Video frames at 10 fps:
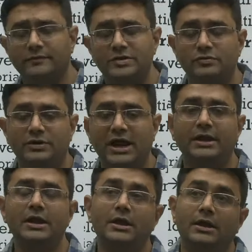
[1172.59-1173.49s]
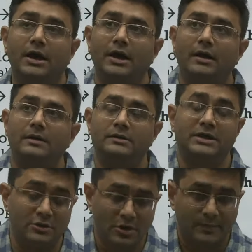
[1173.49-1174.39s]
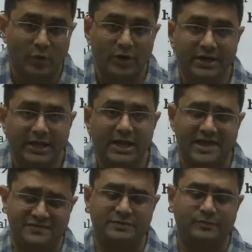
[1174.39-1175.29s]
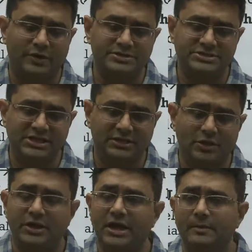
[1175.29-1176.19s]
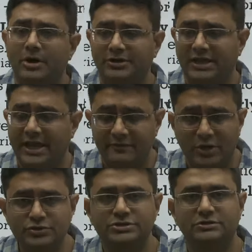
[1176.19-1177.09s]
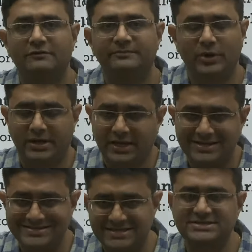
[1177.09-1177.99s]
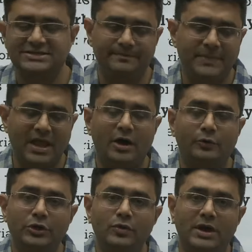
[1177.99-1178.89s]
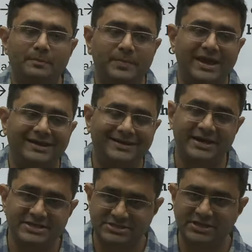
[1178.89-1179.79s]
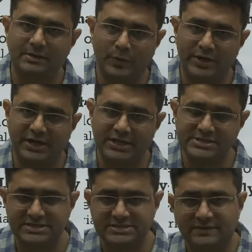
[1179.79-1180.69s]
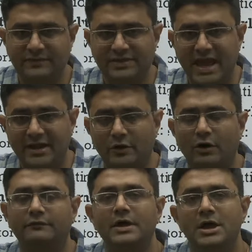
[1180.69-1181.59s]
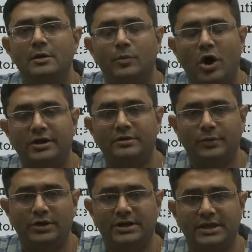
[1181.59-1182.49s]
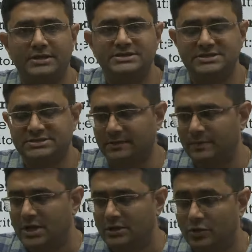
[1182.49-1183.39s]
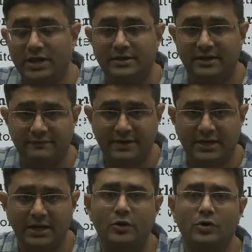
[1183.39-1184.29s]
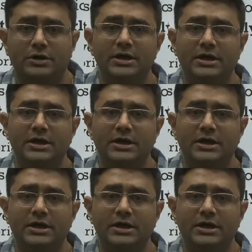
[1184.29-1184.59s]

when you write in your political anthropology, talking about the evolution of political system, how do you compare traditional political system with that of modern political system? You can definitely quote,